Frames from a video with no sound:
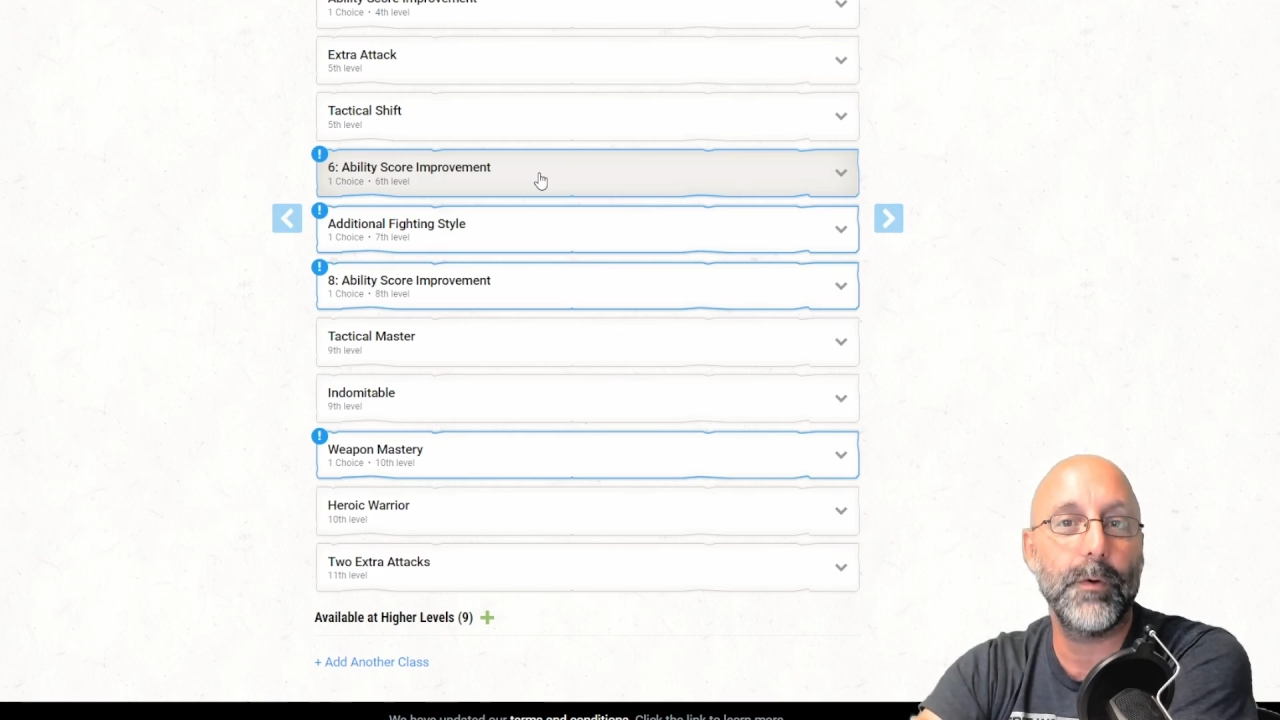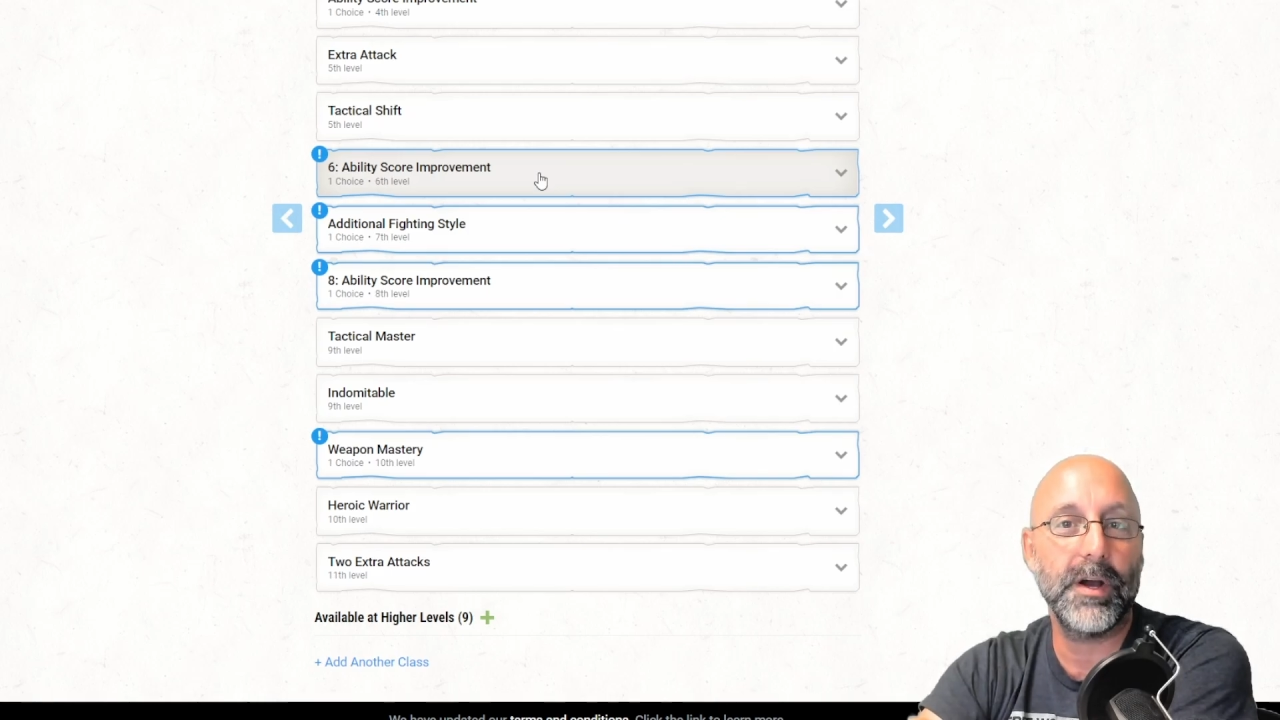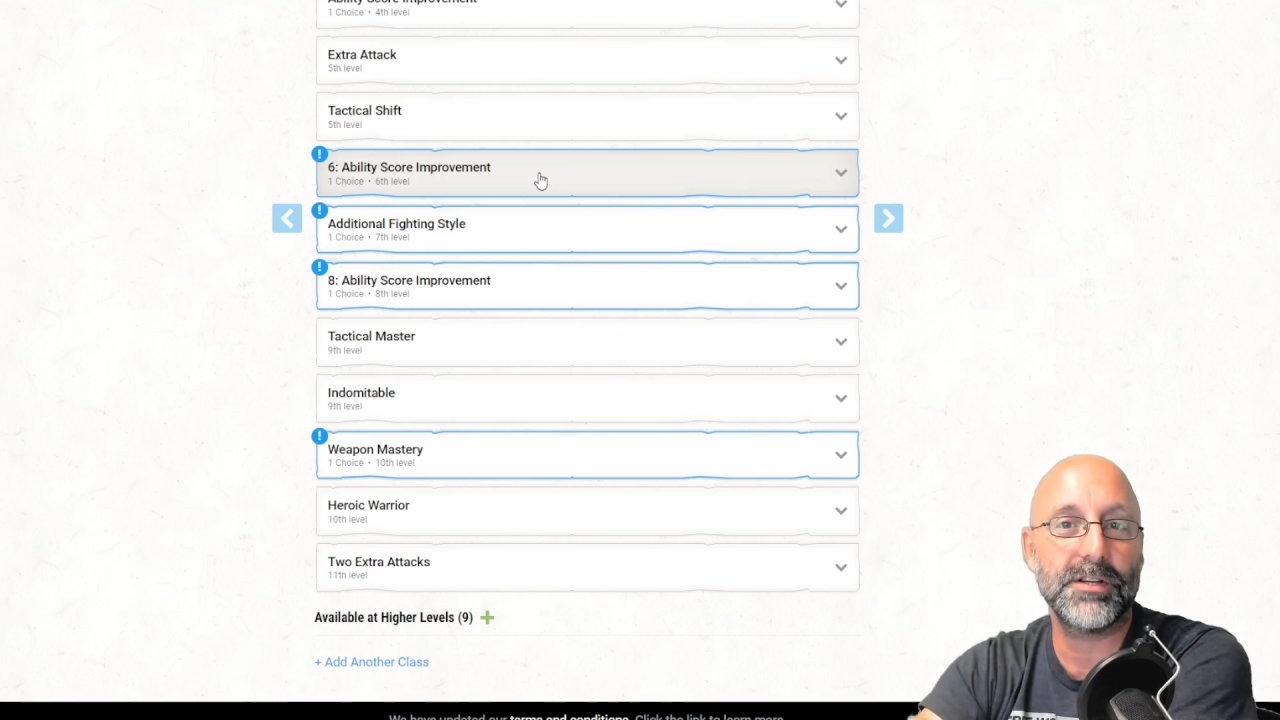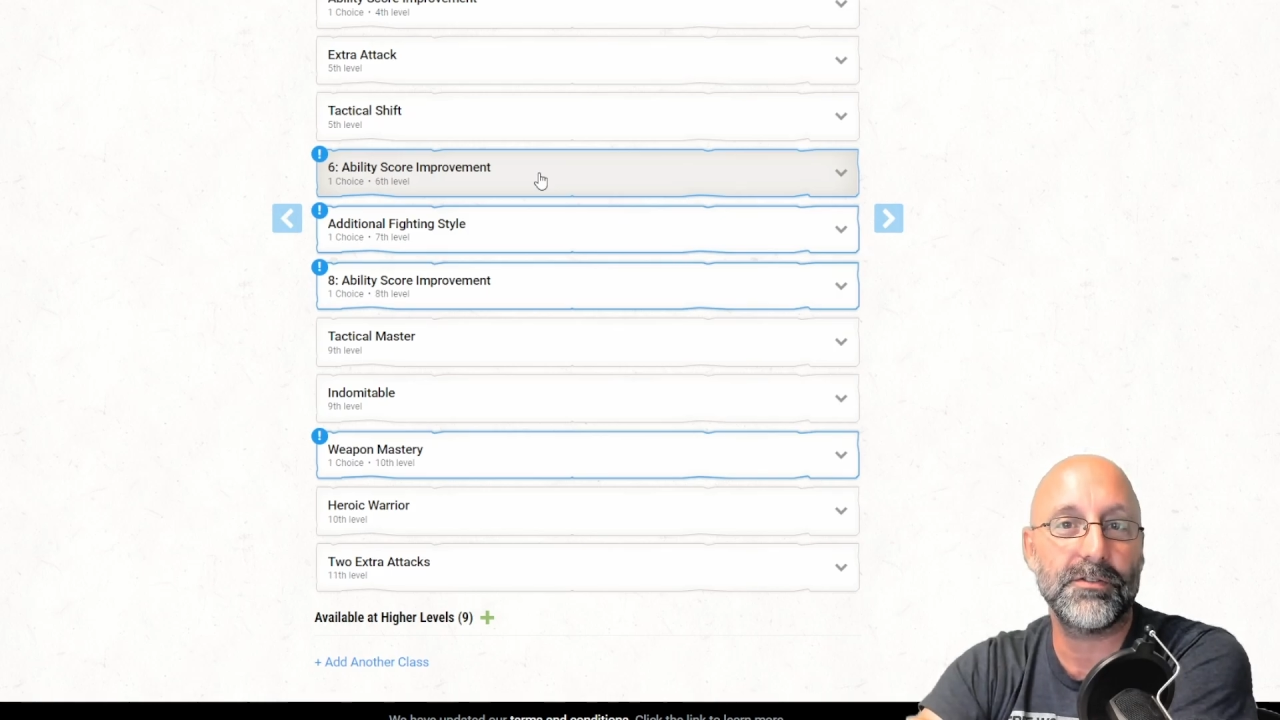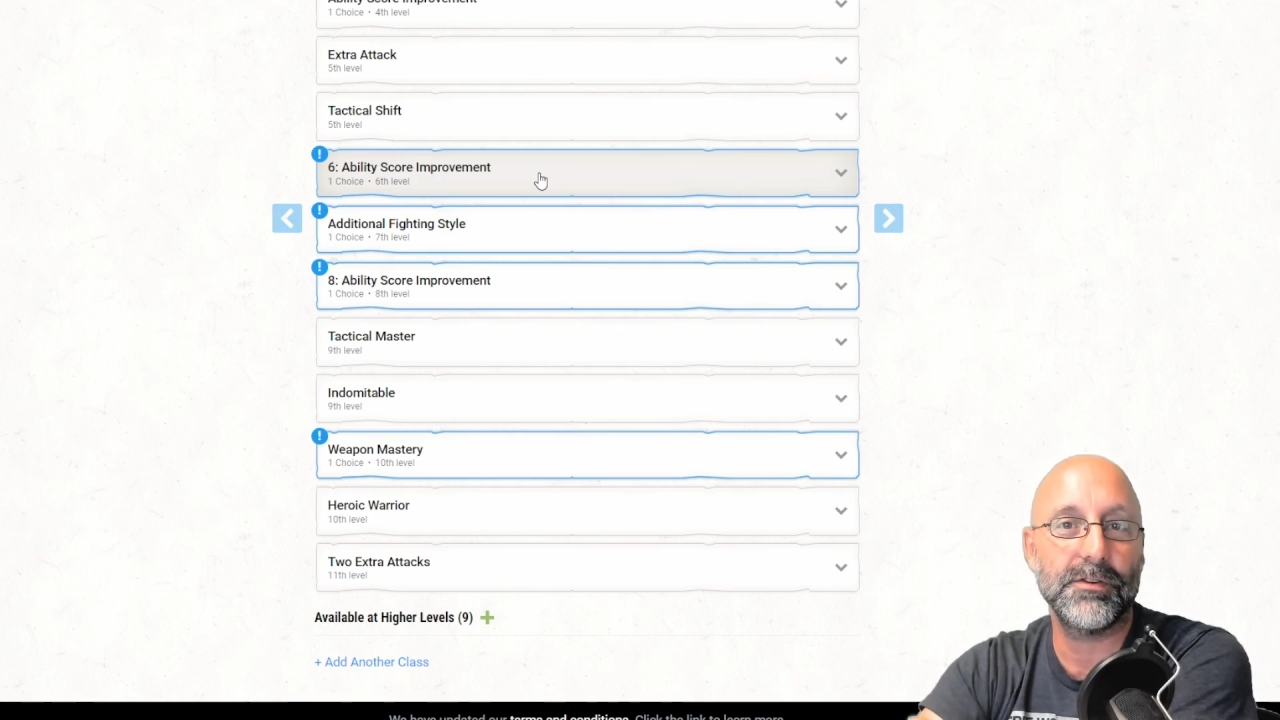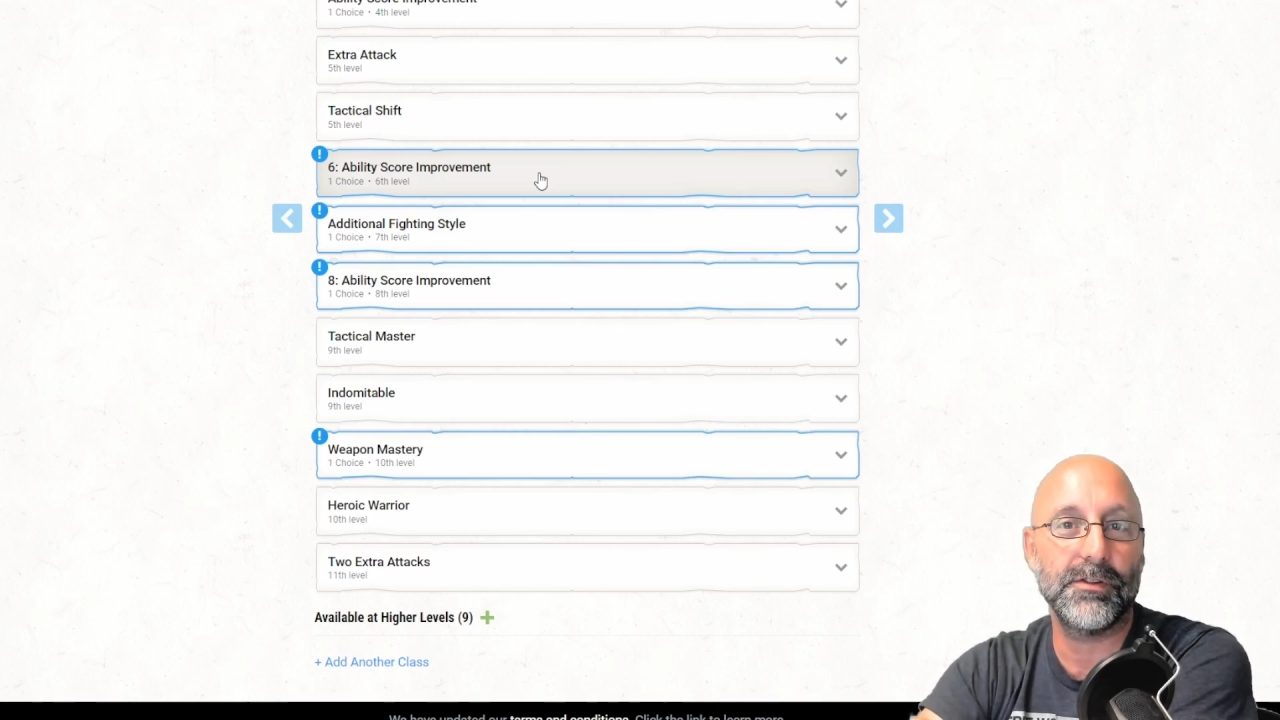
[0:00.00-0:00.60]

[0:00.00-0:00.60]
extra